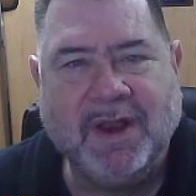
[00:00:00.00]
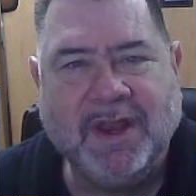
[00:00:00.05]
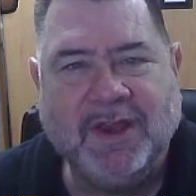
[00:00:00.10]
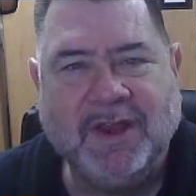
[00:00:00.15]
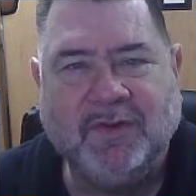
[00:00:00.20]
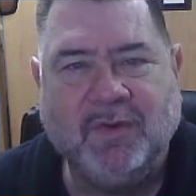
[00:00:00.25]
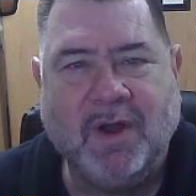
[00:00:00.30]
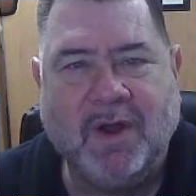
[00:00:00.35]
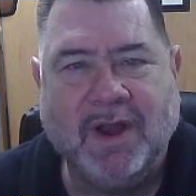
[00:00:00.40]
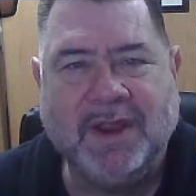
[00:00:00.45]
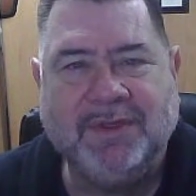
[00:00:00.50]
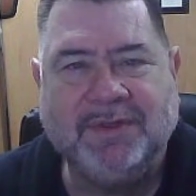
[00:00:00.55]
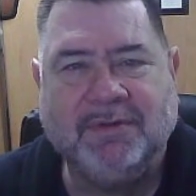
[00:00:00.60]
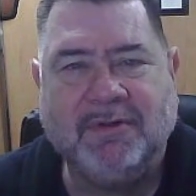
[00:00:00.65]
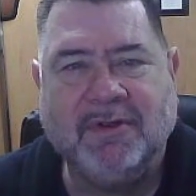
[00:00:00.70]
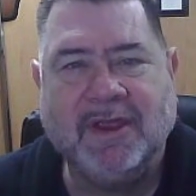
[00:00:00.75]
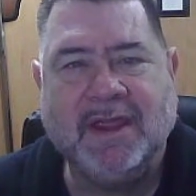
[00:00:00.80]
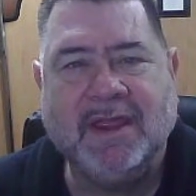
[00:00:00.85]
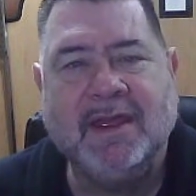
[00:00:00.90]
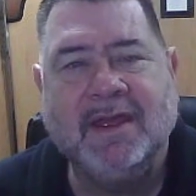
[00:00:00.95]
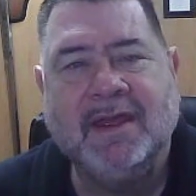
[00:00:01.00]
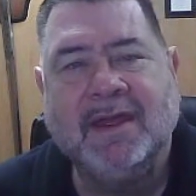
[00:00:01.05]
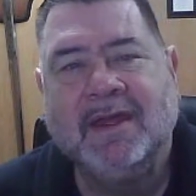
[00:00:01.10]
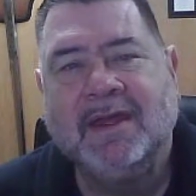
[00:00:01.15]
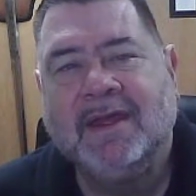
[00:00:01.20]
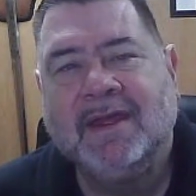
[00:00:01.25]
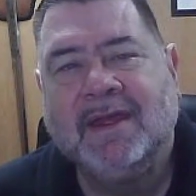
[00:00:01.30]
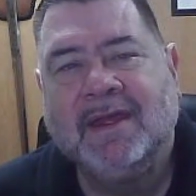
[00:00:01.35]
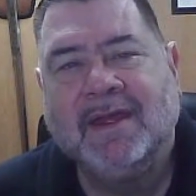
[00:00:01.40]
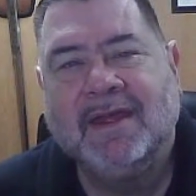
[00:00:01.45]
2023,
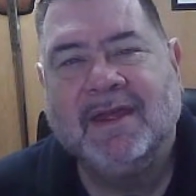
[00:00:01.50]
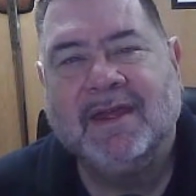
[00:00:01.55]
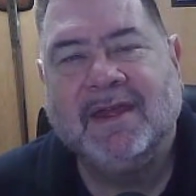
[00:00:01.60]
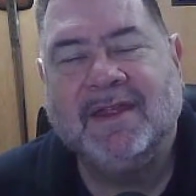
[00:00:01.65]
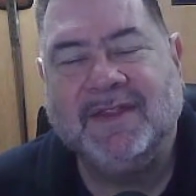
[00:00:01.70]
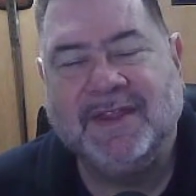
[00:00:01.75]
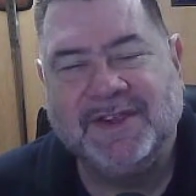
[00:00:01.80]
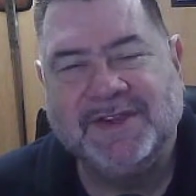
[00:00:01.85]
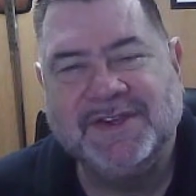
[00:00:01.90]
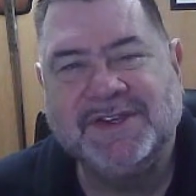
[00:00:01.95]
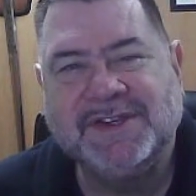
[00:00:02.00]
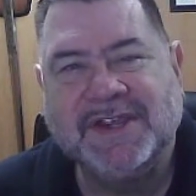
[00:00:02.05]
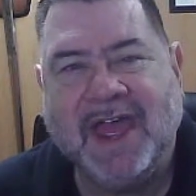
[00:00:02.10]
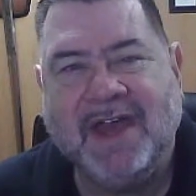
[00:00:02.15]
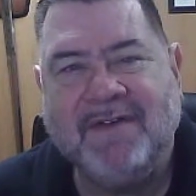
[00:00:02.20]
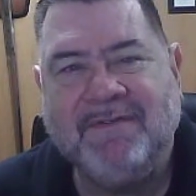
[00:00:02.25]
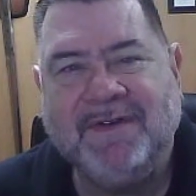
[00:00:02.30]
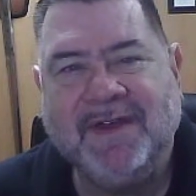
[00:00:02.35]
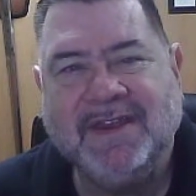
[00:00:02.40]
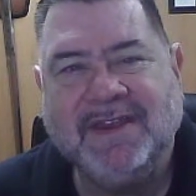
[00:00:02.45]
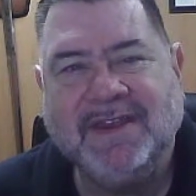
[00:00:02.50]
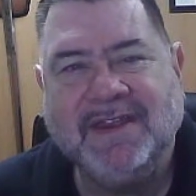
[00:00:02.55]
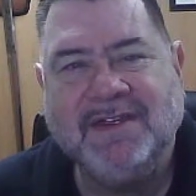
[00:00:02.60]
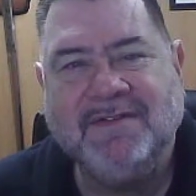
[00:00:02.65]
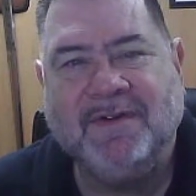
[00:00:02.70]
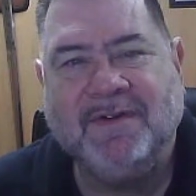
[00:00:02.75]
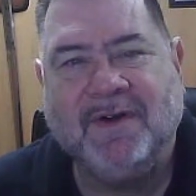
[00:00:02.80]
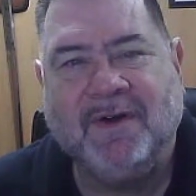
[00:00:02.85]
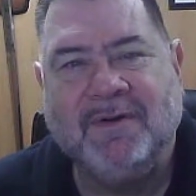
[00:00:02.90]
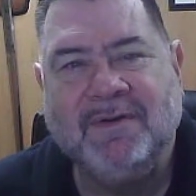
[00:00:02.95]
and this is Cafe
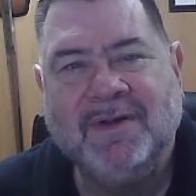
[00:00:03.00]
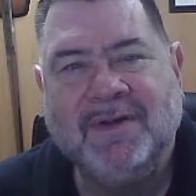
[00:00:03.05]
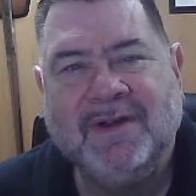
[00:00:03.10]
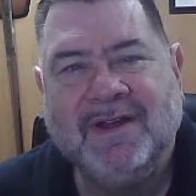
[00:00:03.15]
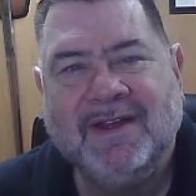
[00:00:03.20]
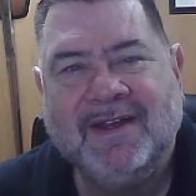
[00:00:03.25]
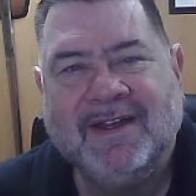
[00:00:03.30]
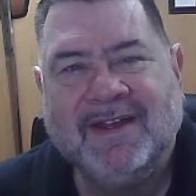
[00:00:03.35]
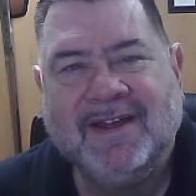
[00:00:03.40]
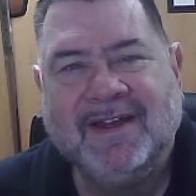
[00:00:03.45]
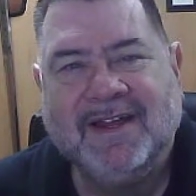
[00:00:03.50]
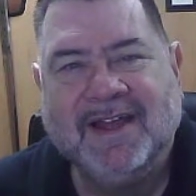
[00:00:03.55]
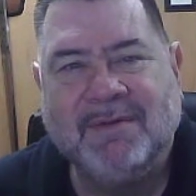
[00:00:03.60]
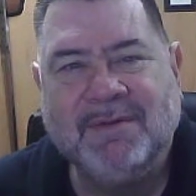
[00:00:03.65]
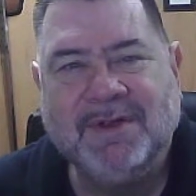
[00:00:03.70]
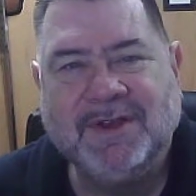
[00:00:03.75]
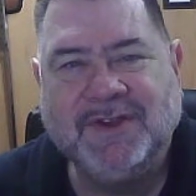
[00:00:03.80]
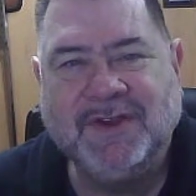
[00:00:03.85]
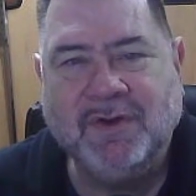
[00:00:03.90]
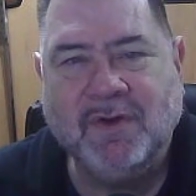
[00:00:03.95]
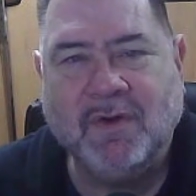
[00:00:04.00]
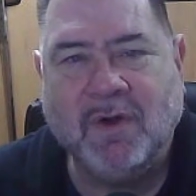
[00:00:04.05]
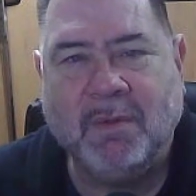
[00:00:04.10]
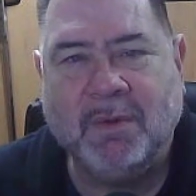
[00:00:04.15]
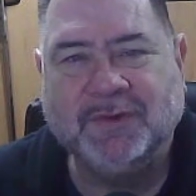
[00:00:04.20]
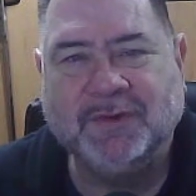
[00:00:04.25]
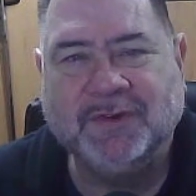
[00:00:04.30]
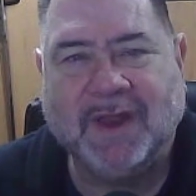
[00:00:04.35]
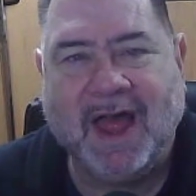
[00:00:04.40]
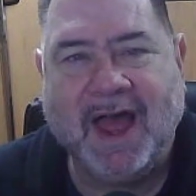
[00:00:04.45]
Devo. Coming to you
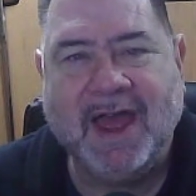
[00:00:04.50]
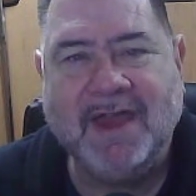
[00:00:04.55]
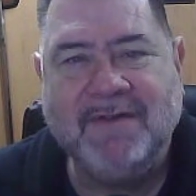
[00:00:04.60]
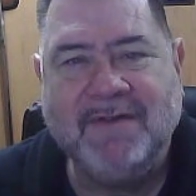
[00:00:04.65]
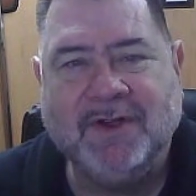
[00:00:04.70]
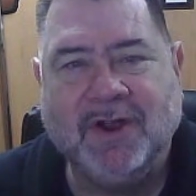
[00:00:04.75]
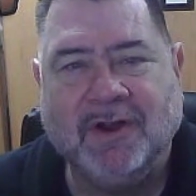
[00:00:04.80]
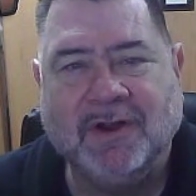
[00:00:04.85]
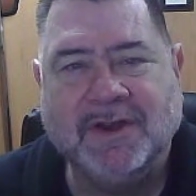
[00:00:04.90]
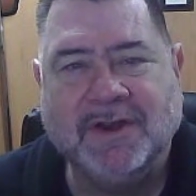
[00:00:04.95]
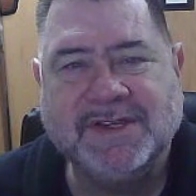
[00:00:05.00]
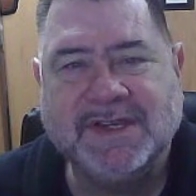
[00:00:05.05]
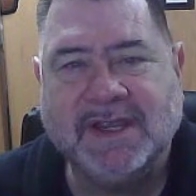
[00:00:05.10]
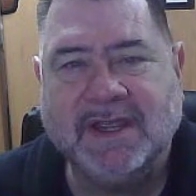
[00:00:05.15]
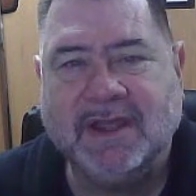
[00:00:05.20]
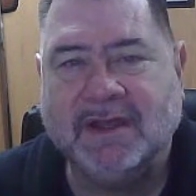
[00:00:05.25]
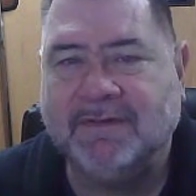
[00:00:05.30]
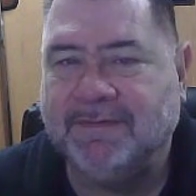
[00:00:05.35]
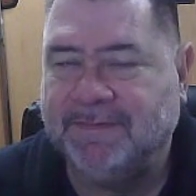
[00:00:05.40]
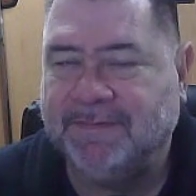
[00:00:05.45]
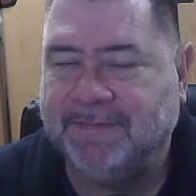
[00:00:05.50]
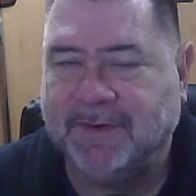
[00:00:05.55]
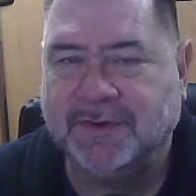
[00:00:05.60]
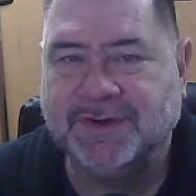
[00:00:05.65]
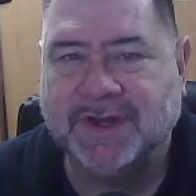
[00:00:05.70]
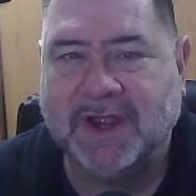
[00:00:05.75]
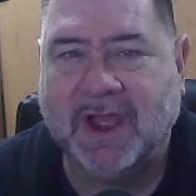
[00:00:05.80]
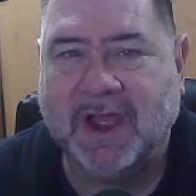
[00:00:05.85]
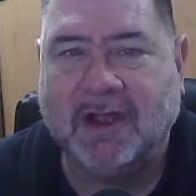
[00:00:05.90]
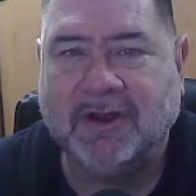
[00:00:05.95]
almost live, courtesy of
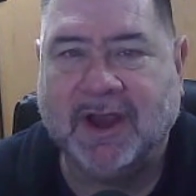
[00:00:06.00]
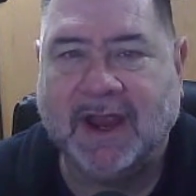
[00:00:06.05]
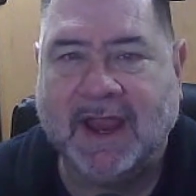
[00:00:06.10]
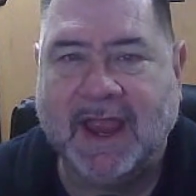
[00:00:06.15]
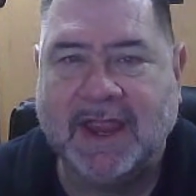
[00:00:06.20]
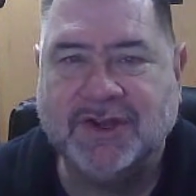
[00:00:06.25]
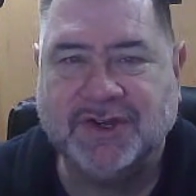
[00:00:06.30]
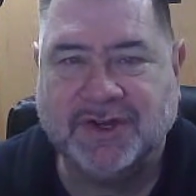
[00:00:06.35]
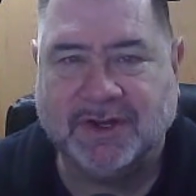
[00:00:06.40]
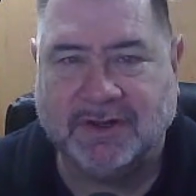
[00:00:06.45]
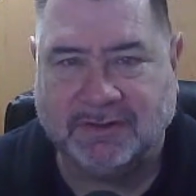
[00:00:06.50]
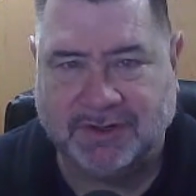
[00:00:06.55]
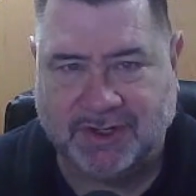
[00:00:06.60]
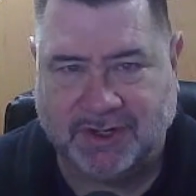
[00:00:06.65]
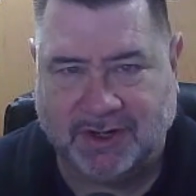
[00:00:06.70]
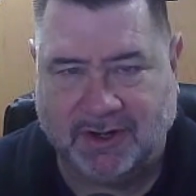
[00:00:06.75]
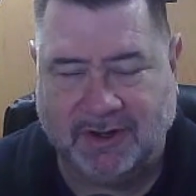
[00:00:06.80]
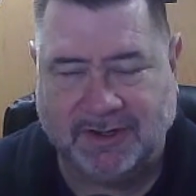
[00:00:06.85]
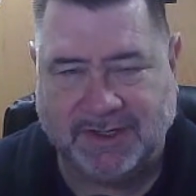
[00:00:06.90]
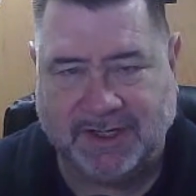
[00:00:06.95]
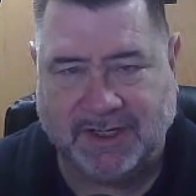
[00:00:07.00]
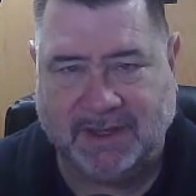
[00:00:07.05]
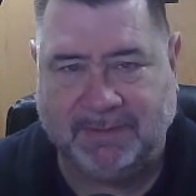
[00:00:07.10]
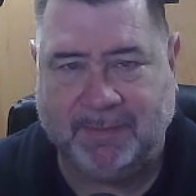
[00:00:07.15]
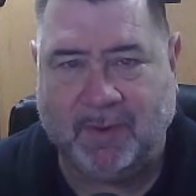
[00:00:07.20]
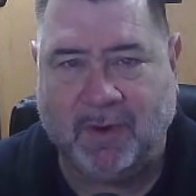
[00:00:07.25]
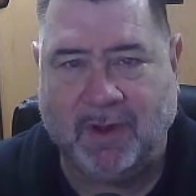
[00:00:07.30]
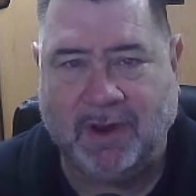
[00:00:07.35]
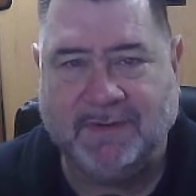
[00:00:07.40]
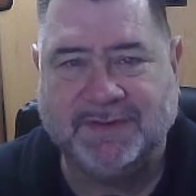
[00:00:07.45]
First Congregational Church at
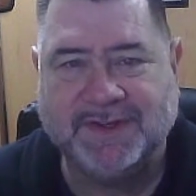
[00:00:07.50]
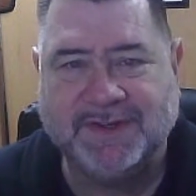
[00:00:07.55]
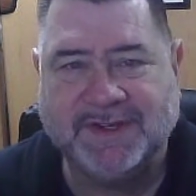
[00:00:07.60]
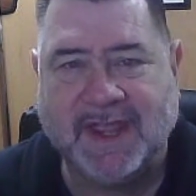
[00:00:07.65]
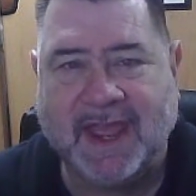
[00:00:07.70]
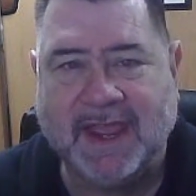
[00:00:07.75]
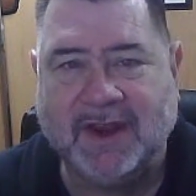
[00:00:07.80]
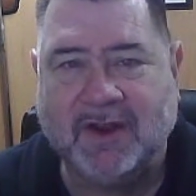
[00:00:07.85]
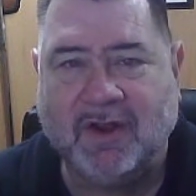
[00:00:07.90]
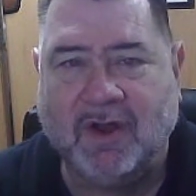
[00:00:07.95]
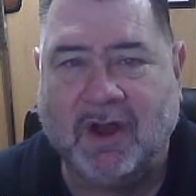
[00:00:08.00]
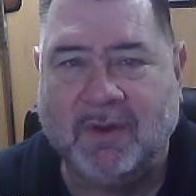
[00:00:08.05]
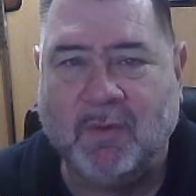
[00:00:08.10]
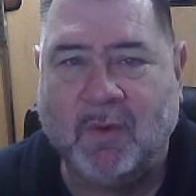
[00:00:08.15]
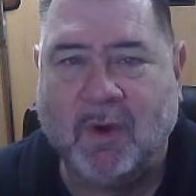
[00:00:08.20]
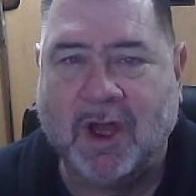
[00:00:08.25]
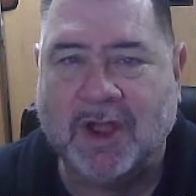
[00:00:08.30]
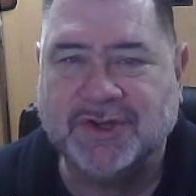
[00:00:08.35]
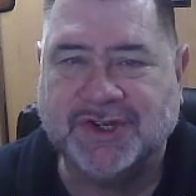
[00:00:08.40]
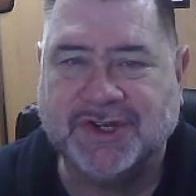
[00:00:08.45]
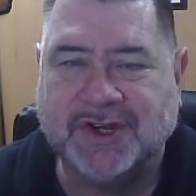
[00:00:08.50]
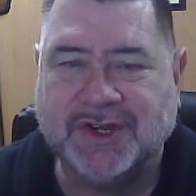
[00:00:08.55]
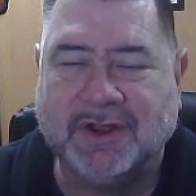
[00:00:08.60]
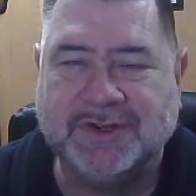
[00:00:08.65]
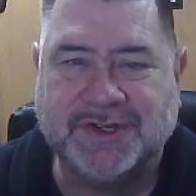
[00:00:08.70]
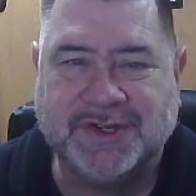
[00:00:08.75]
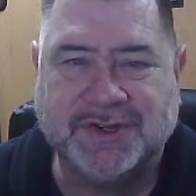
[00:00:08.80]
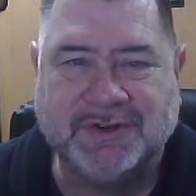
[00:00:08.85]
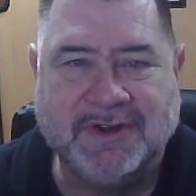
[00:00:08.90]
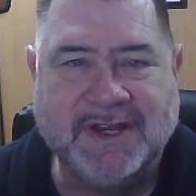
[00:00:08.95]
the point of Saginaw and
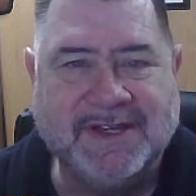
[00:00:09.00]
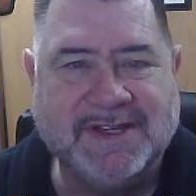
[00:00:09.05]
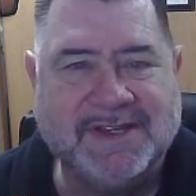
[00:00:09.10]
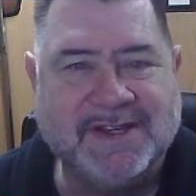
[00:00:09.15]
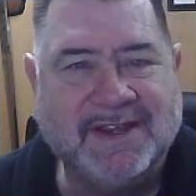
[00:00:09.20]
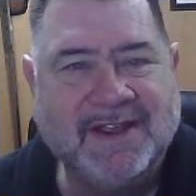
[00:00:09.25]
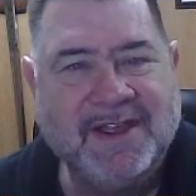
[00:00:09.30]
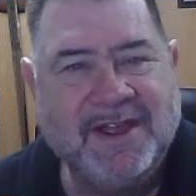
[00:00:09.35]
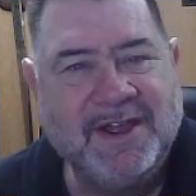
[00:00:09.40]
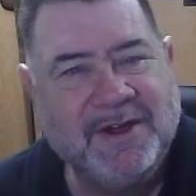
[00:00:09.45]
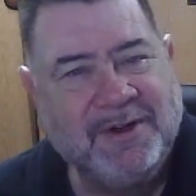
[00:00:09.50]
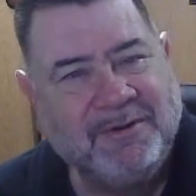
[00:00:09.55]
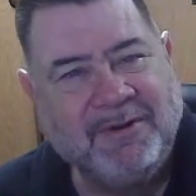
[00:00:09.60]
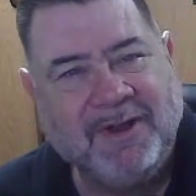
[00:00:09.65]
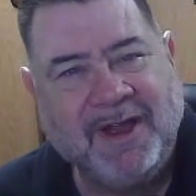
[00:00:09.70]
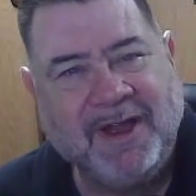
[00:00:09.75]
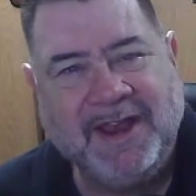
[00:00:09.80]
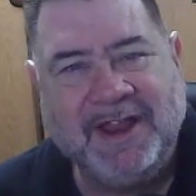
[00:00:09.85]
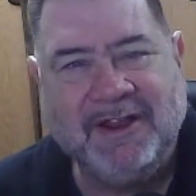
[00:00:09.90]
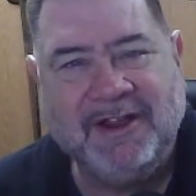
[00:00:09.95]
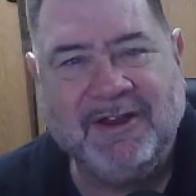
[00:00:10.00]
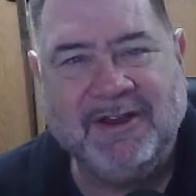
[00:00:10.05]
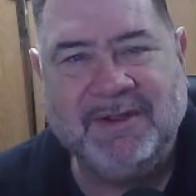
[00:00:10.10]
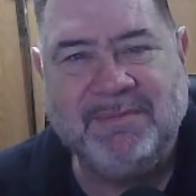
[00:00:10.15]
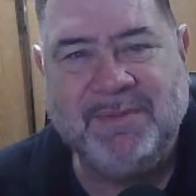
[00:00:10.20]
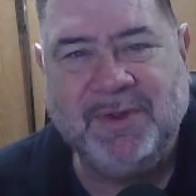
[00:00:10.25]
Washtenaw Streets, right here